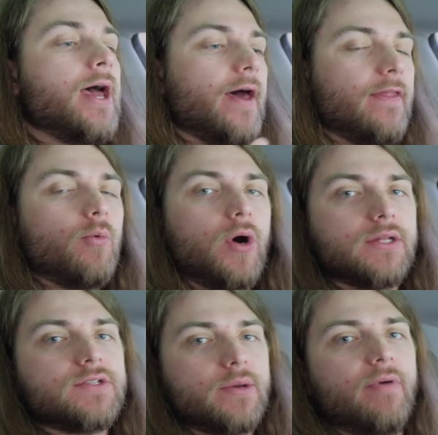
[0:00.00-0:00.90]
and they
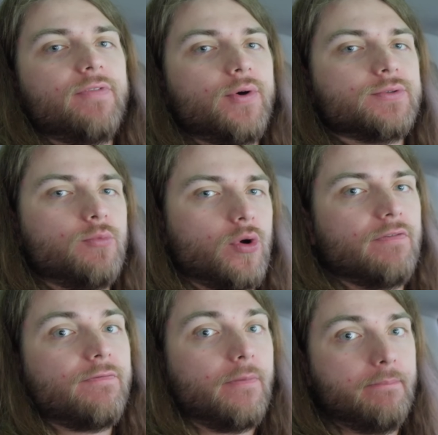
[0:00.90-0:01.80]
want some of those more
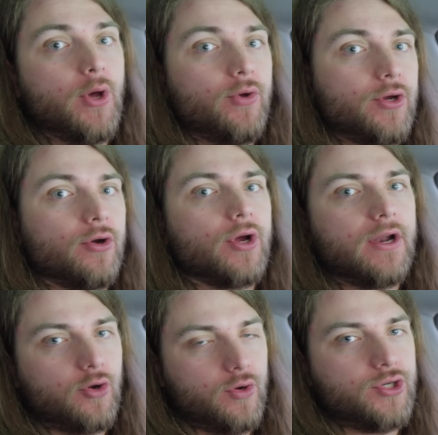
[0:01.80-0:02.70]
familiar
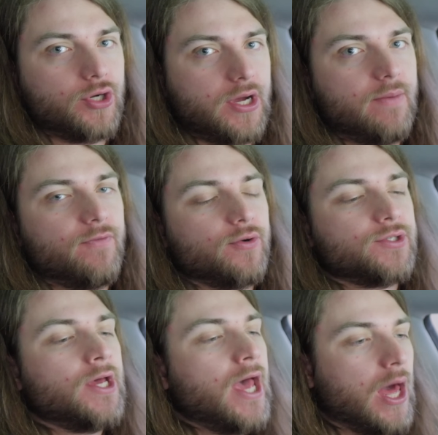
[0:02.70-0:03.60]
kind of creature
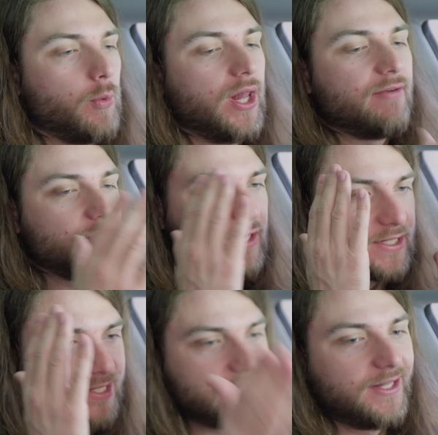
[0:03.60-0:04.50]
comforts. And while everything
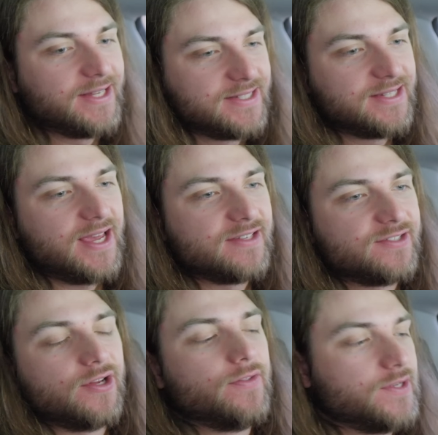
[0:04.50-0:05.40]
still
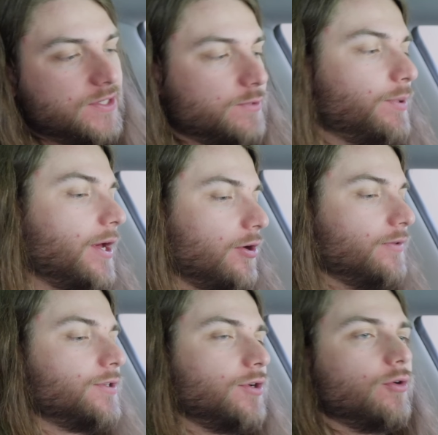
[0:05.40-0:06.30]
exists on this display or on
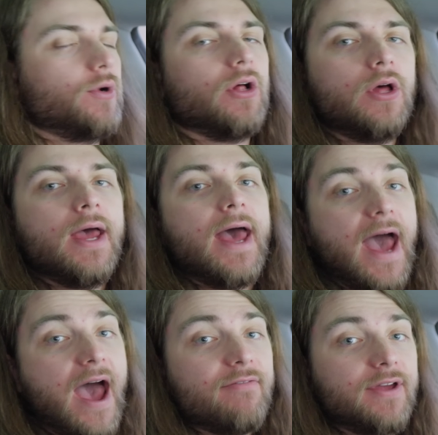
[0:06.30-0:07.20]
the steering wheel,
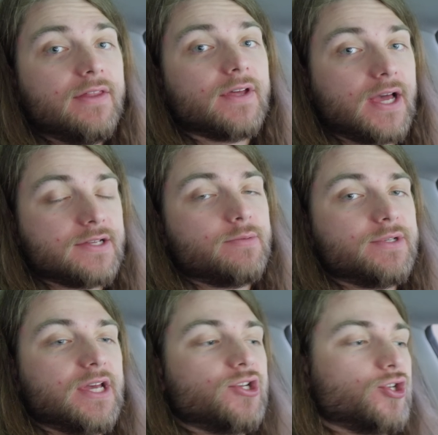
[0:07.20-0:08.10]
having the
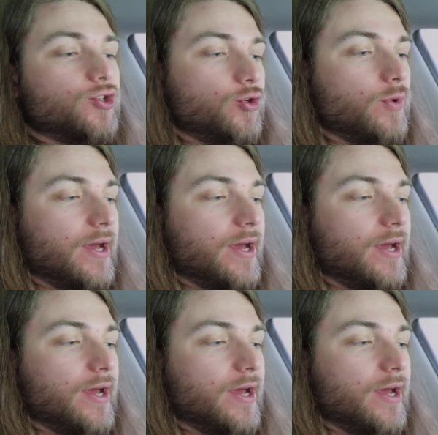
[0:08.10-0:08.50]
customization to